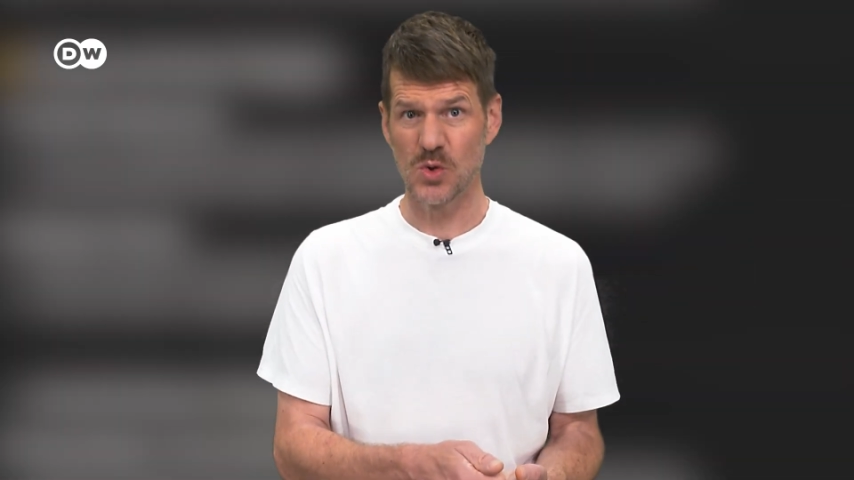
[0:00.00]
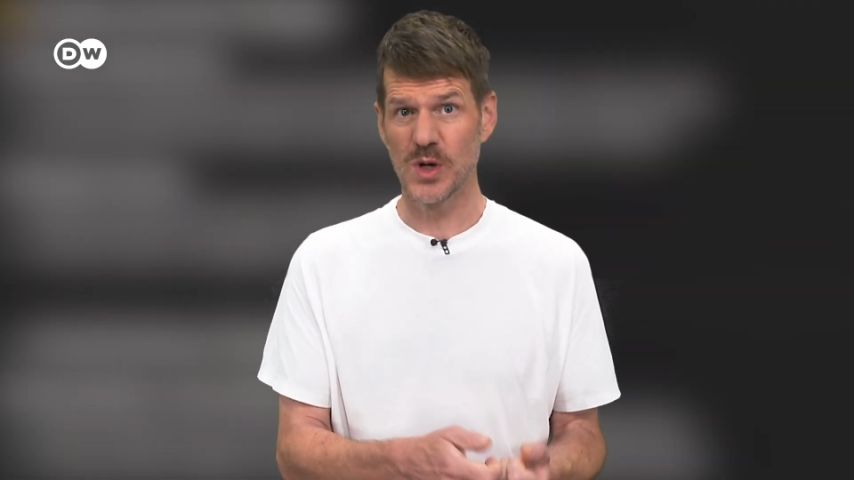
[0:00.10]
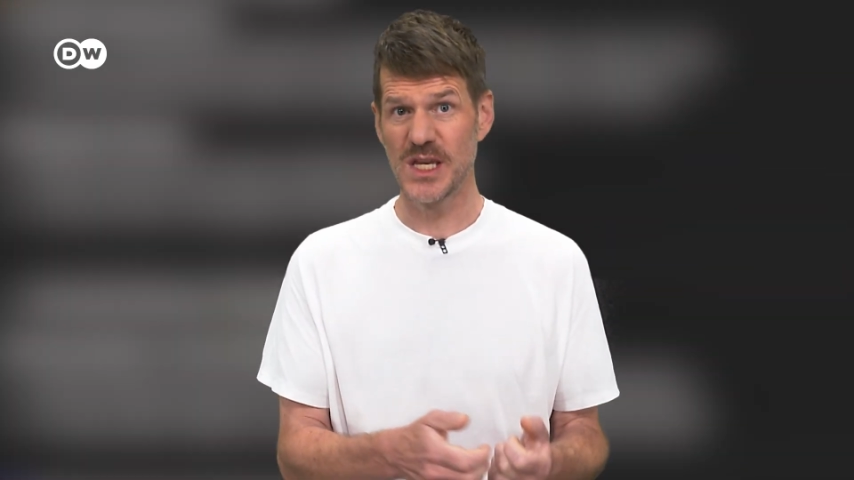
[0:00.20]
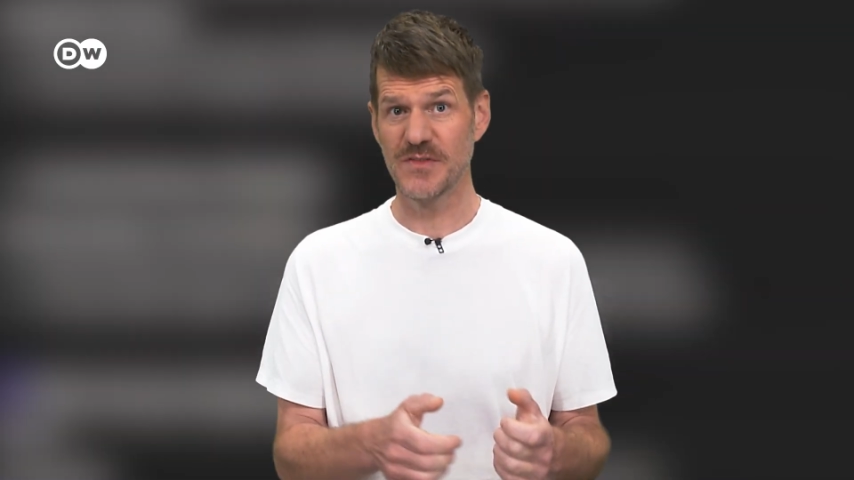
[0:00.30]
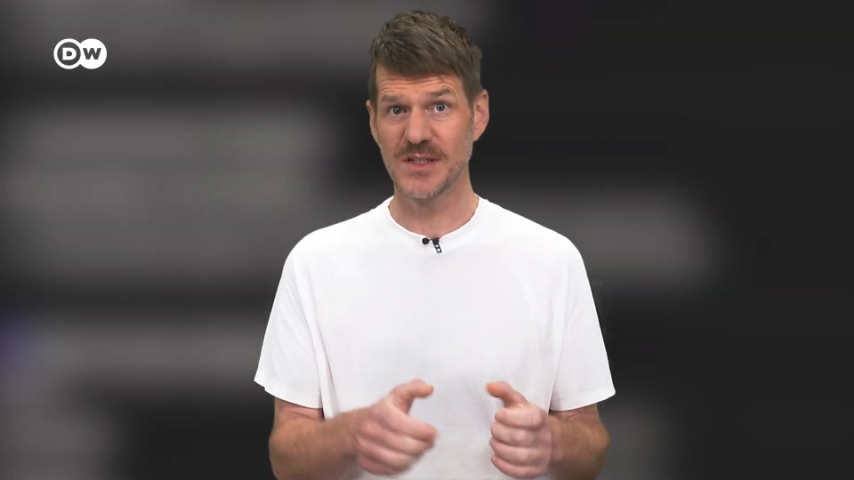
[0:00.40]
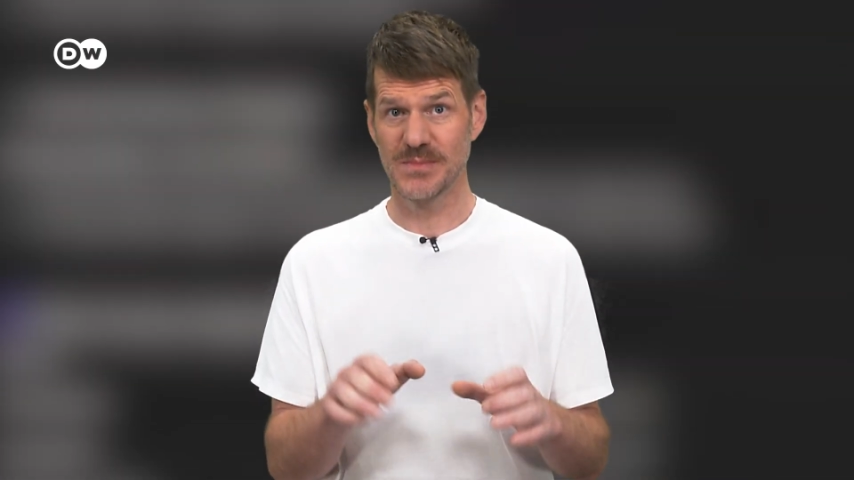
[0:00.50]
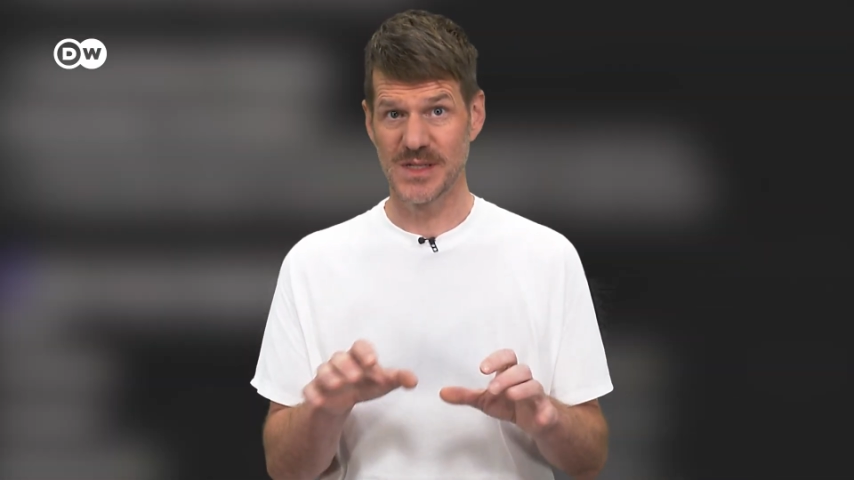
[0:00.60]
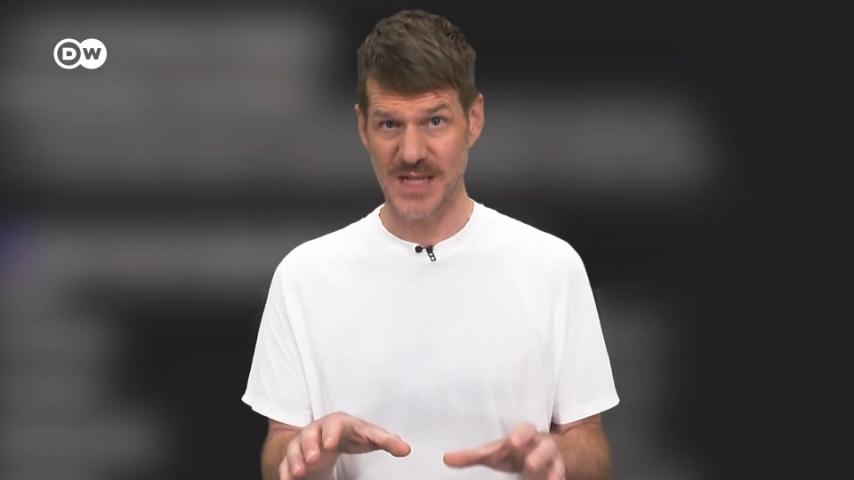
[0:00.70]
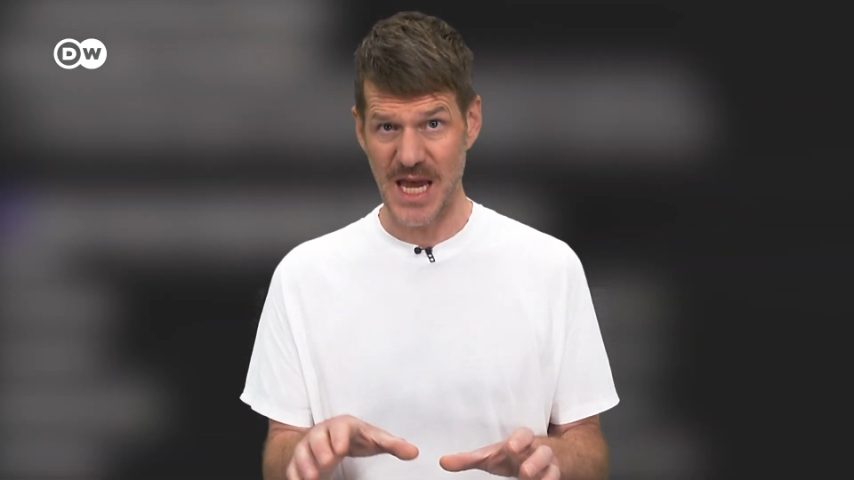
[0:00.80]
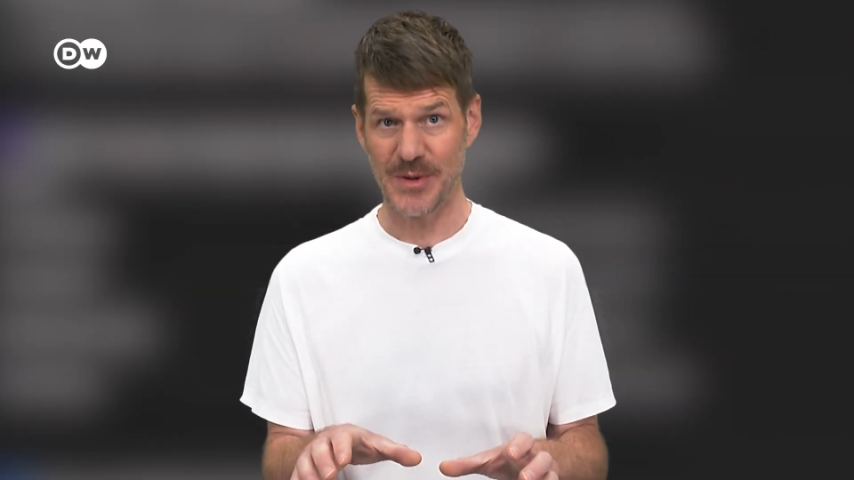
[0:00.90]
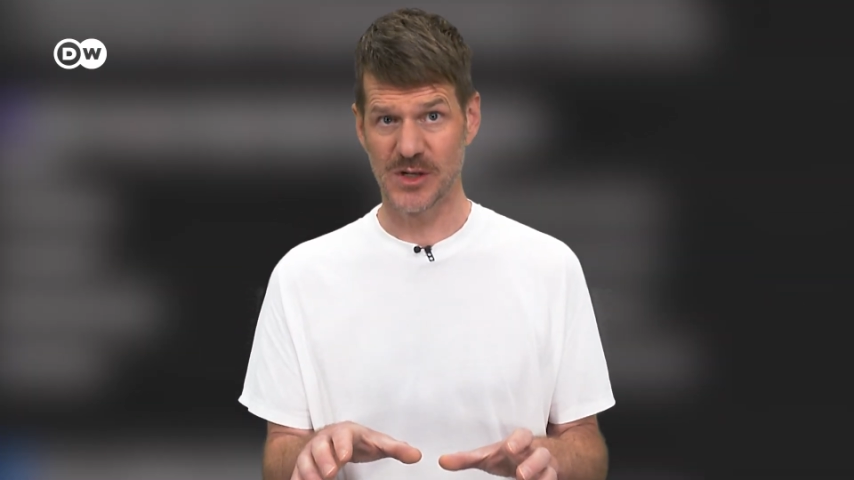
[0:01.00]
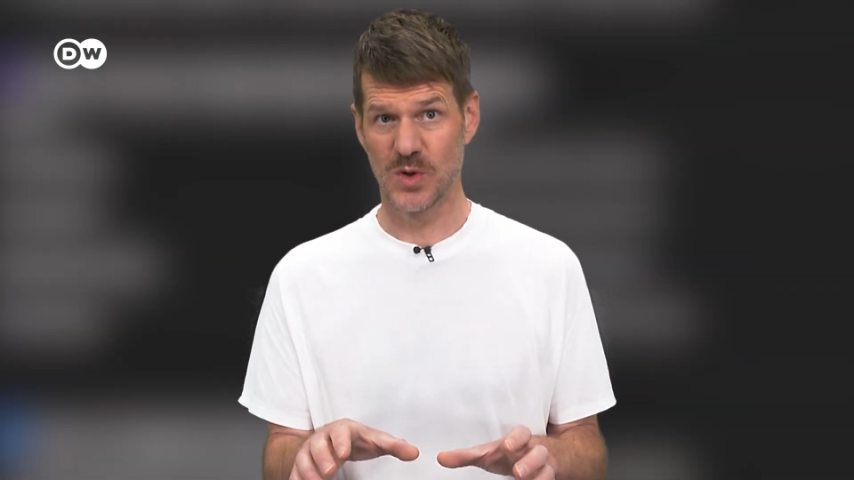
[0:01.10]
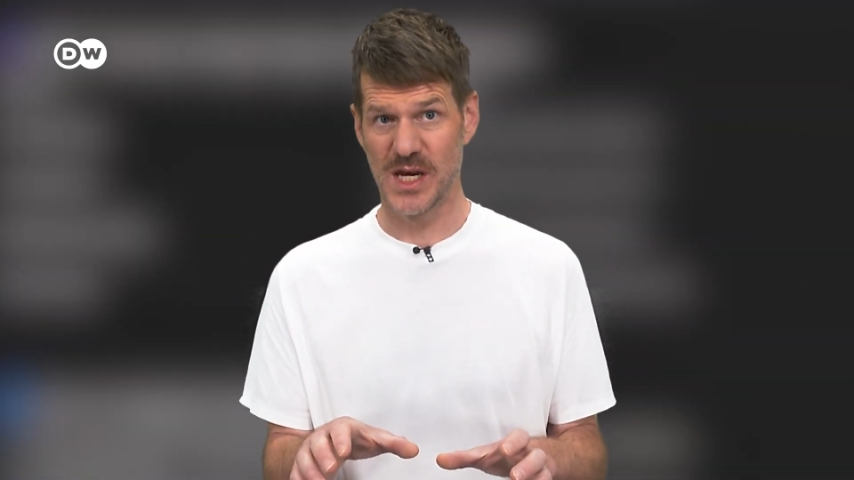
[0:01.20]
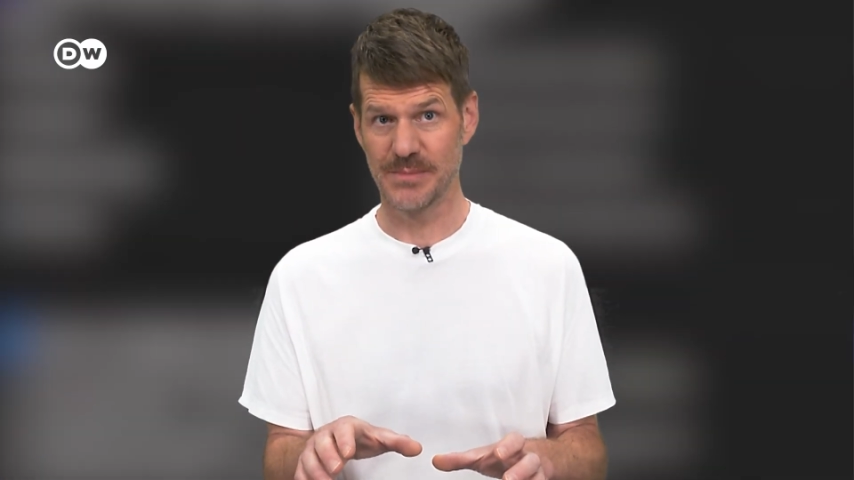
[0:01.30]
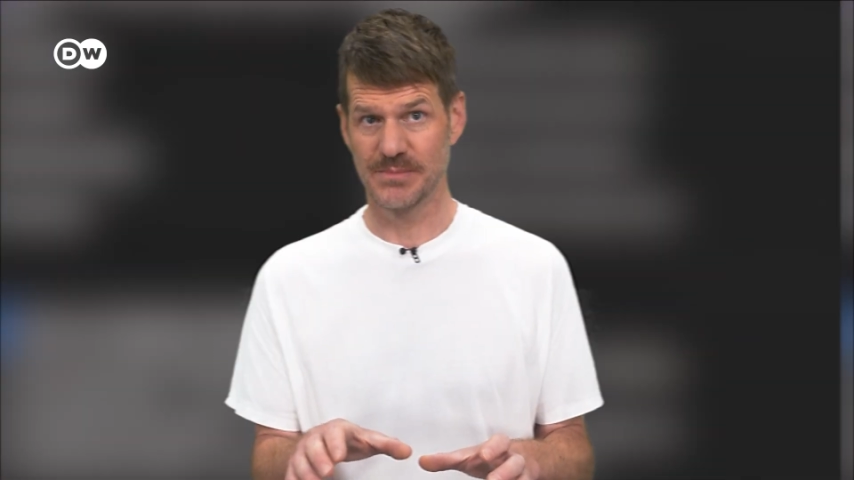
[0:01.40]
or even
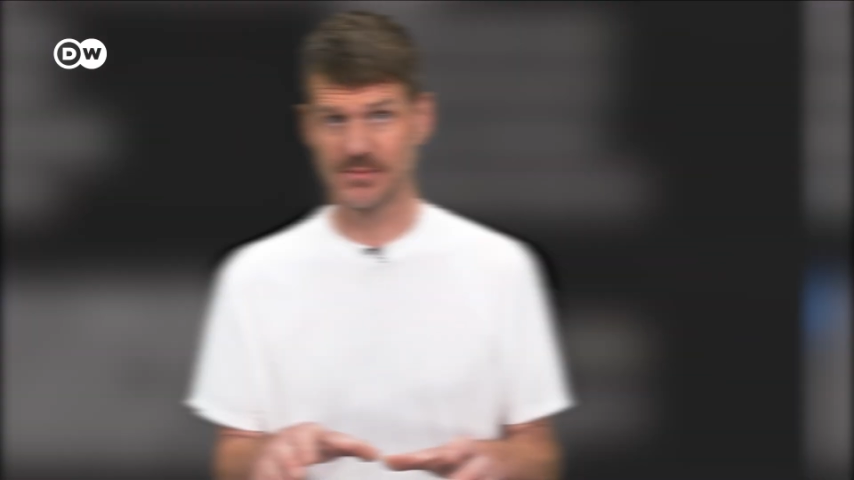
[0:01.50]
cybercrime.